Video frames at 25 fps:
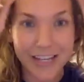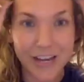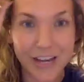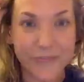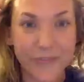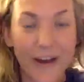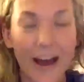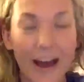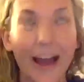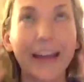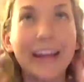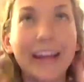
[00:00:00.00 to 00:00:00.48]
If
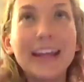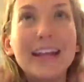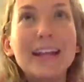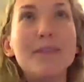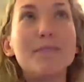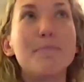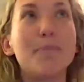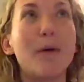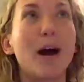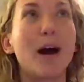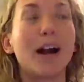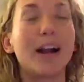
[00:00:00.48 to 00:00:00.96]
I can
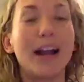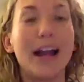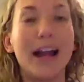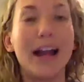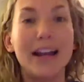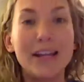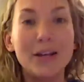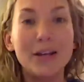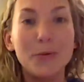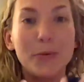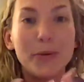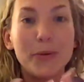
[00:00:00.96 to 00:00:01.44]
impart
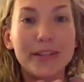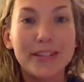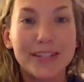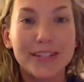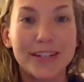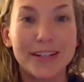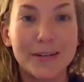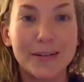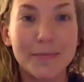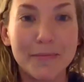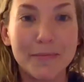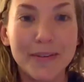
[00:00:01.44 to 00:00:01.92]
any
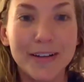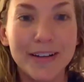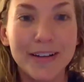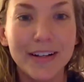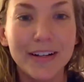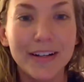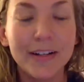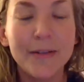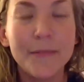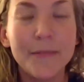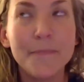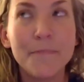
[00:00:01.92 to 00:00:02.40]
wisdom
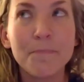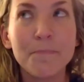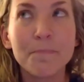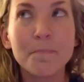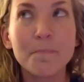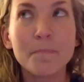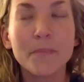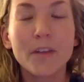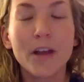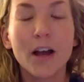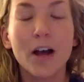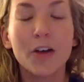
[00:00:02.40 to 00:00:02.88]

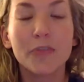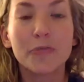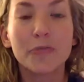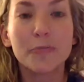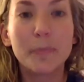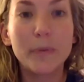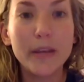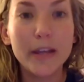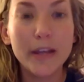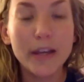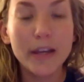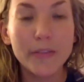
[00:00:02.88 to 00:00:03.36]
of
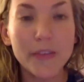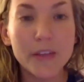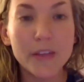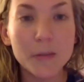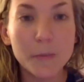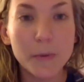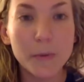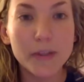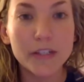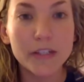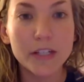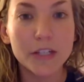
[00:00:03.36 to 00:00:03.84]
being in this
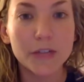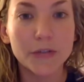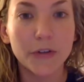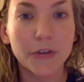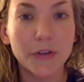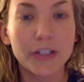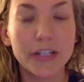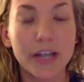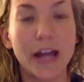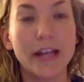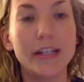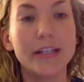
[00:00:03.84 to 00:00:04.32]
business for
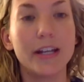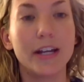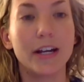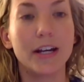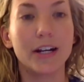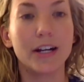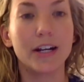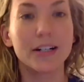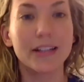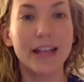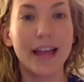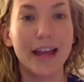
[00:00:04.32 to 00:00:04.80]
10
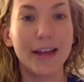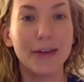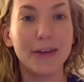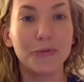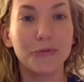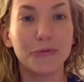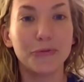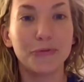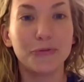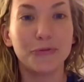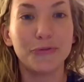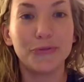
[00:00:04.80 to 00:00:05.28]
years and
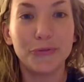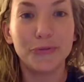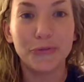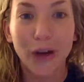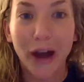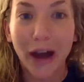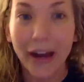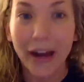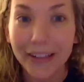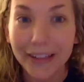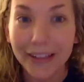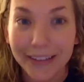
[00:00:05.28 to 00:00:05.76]

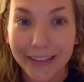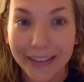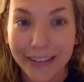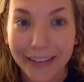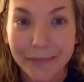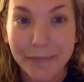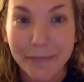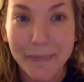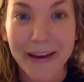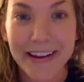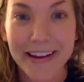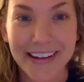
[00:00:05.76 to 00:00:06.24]

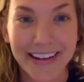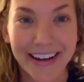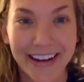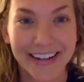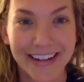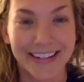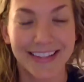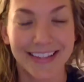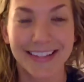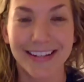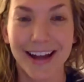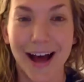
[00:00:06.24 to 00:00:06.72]
finally making it
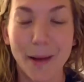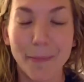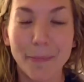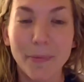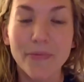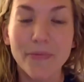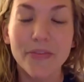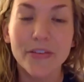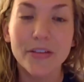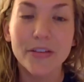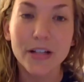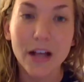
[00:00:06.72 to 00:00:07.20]
to the top
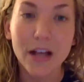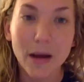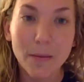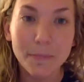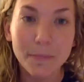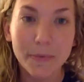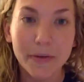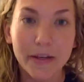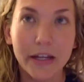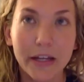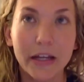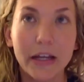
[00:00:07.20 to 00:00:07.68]
of this
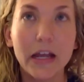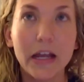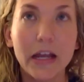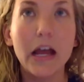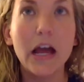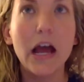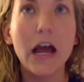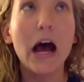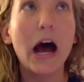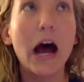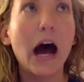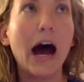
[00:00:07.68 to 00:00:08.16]
company,
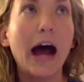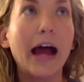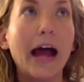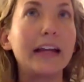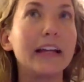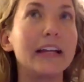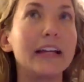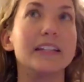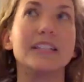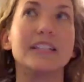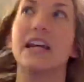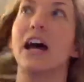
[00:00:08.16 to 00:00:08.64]
I
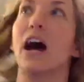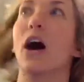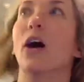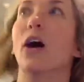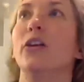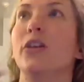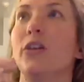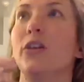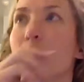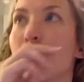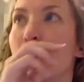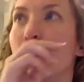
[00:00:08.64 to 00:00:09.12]
can tell
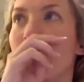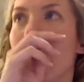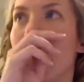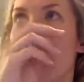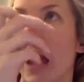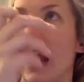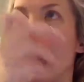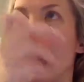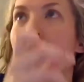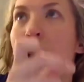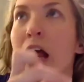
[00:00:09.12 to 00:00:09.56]
you that